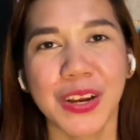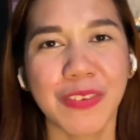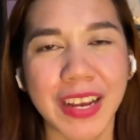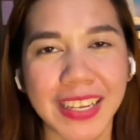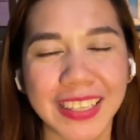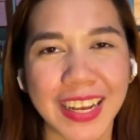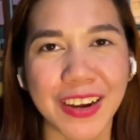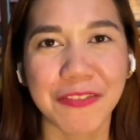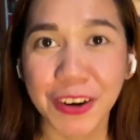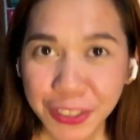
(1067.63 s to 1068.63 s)
Well,
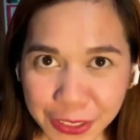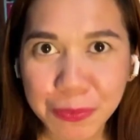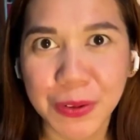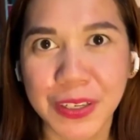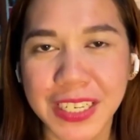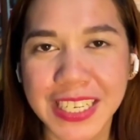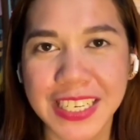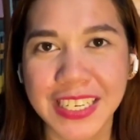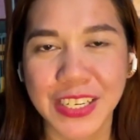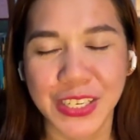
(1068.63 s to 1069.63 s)
variables,
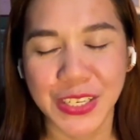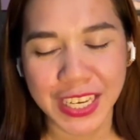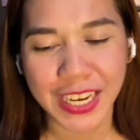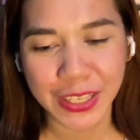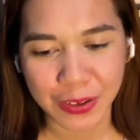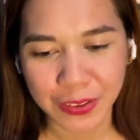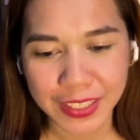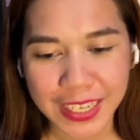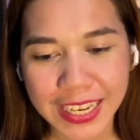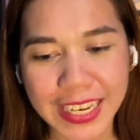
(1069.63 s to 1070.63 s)
just to take
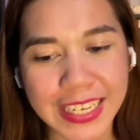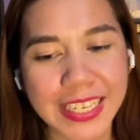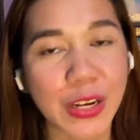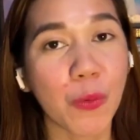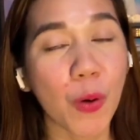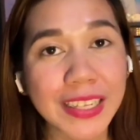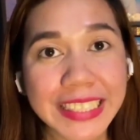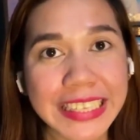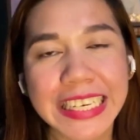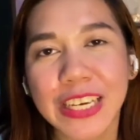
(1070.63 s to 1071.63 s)
note, it is a
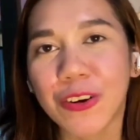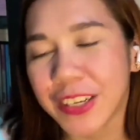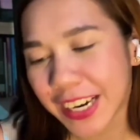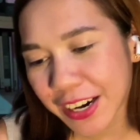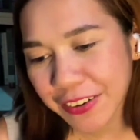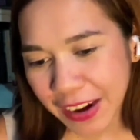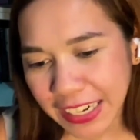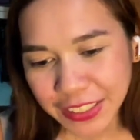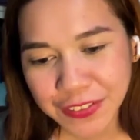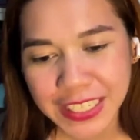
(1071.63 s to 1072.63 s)
quantity or the
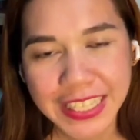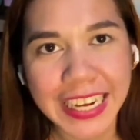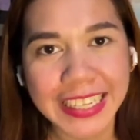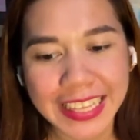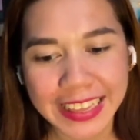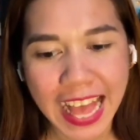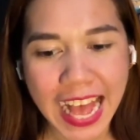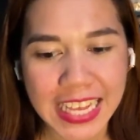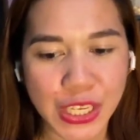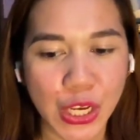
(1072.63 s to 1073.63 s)
characteristic that
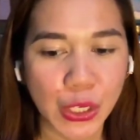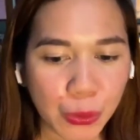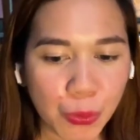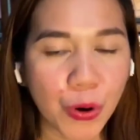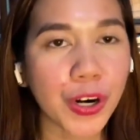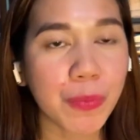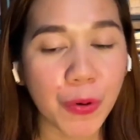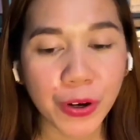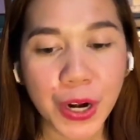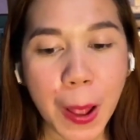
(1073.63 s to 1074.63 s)
has 2 or
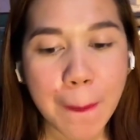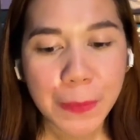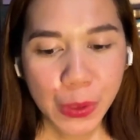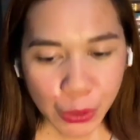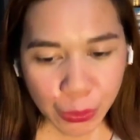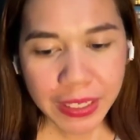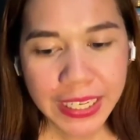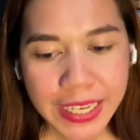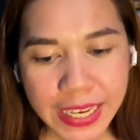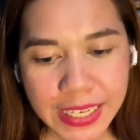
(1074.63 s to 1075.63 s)
more
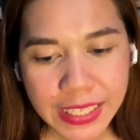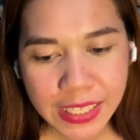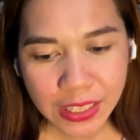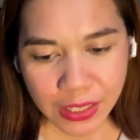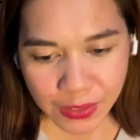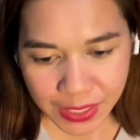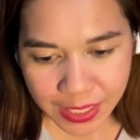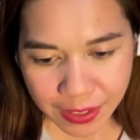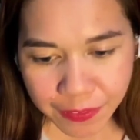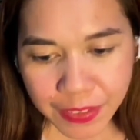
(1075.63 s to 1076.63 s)
mutually
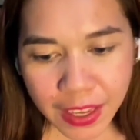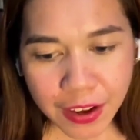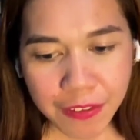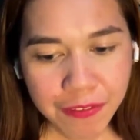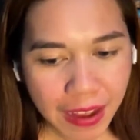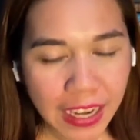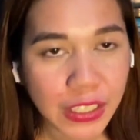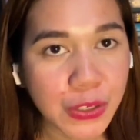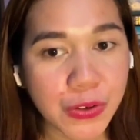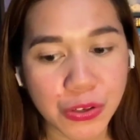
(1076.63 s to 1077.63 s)
exclusive
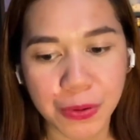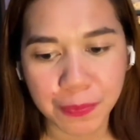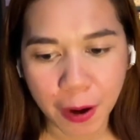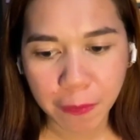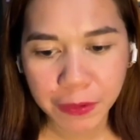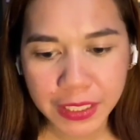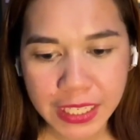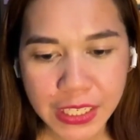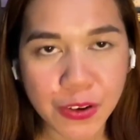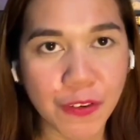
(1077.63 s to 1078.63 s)
values or
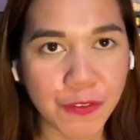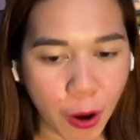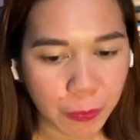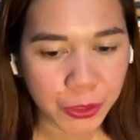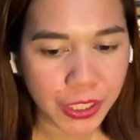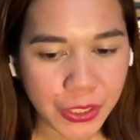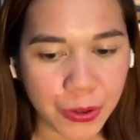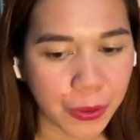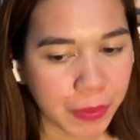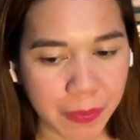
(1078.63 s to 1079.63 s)
properties of objects
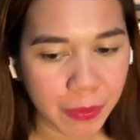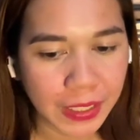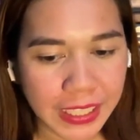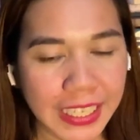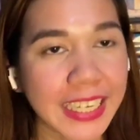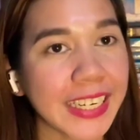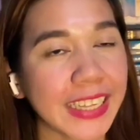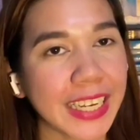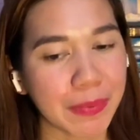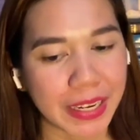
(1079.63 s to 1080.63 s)
or people that
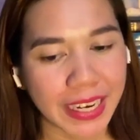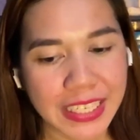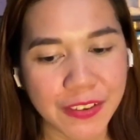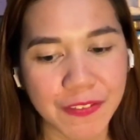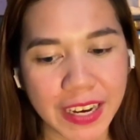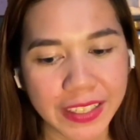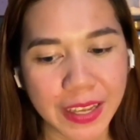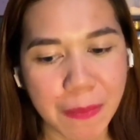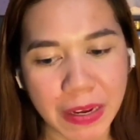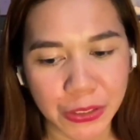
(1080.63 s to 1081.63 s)
can be classified,
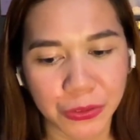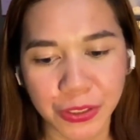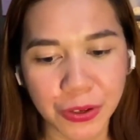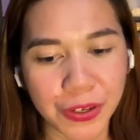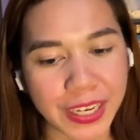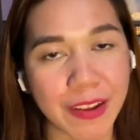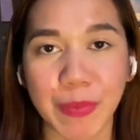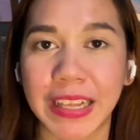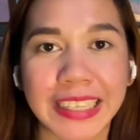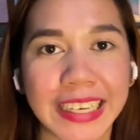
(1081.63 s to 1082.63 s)
measured, or labeled